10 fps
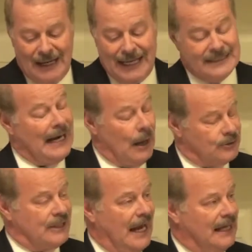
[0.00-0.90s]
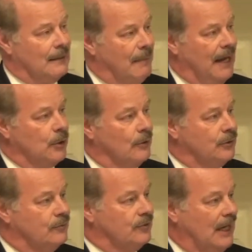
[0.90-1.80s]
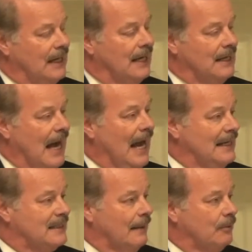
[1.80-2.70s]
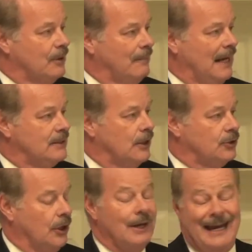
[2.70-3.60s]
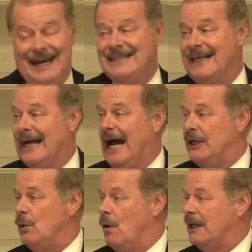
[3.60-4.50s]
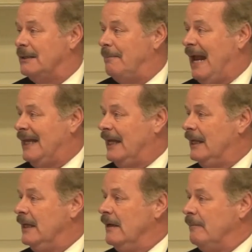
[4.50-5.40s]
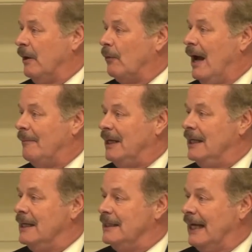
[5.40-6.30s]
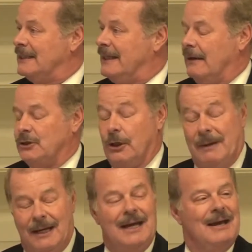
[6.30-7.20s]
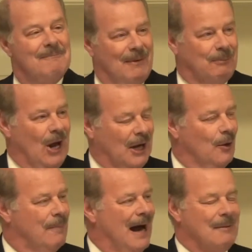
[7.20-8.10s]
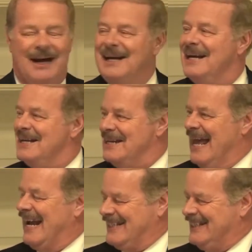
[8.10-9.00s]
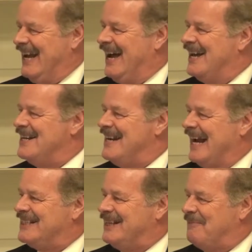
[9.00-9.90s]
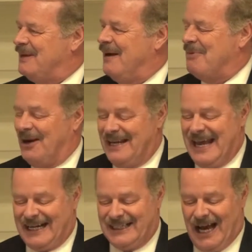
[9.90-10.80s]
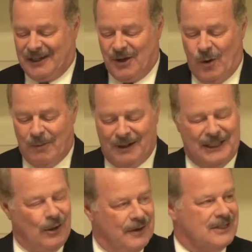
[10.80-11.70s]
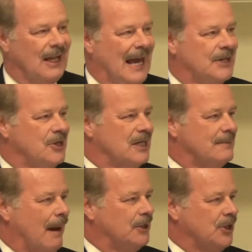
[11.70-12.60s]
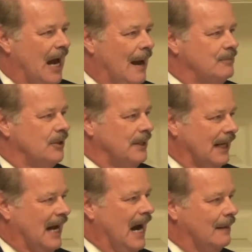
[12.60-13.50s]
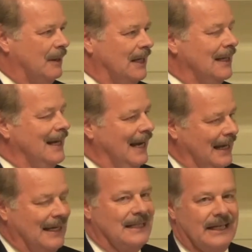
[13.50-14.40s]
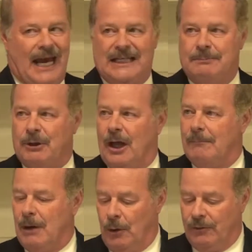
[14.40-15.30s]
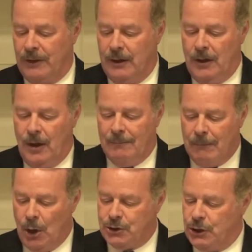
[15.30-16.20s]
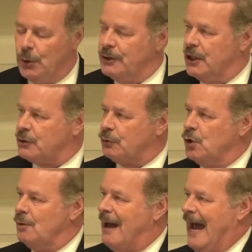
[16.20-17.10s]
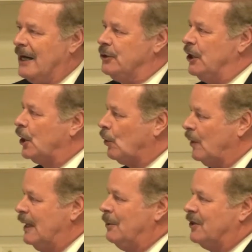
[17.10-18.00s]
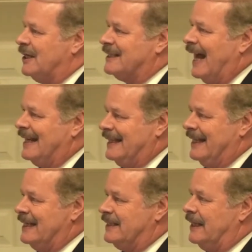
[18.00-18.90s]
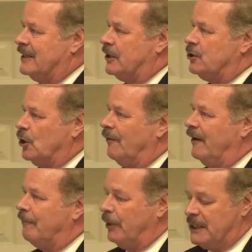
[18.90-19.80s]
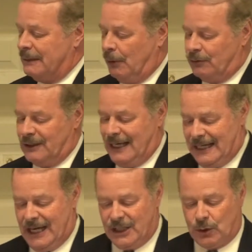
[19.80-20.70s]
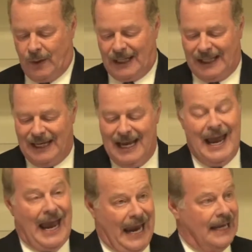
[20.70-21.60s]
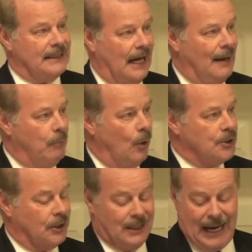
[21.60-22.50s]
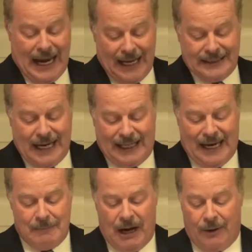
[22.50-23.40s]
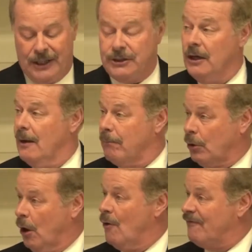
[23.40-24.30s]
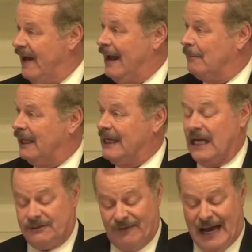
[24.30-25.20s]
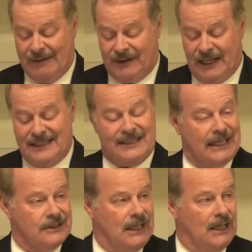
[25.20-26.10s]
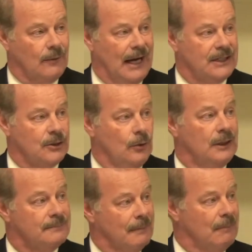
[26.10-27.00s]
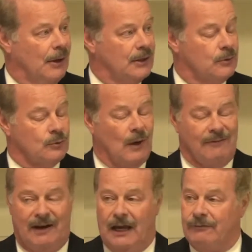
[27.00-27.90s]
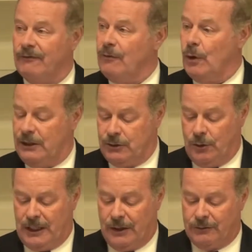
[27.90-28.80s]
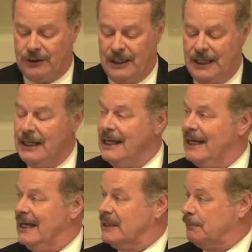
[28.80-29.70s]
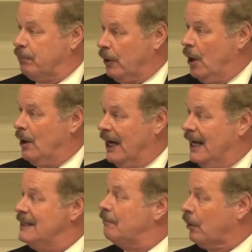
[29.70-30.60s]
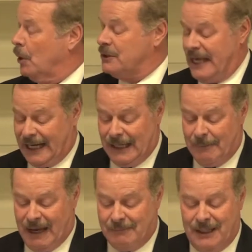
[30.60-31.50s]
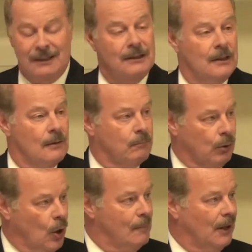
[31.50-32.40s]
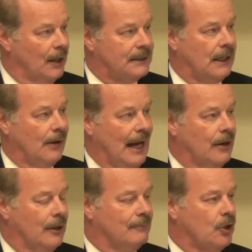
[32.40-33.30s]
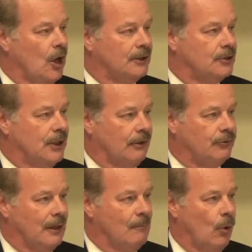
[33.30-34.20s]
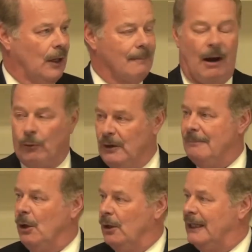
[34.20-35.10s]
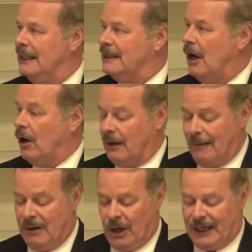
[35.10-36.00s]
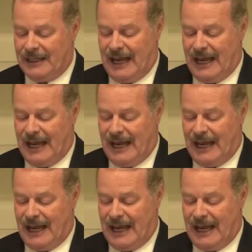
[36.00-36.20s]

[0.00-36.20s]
He's an outstanding debater, as you've seen in 9 separate debates this year. He's the guy you want debating Mitt Romney Barack Obama next September and next October. You know, this election is about jobs and the economy, and he's an expert on both. Most of you in this room actually agree with his ideas and his conservative principles. He is, quickly, anti-abortion, anti-gay marriage, pro-family. He has 5 kids, 16 grandchildren. He's been married to his wife Ann for 42 years. He is pro-gun, pro-Second Amendment, pro-military. I heard him talk just yesterday morning about rebuilding our American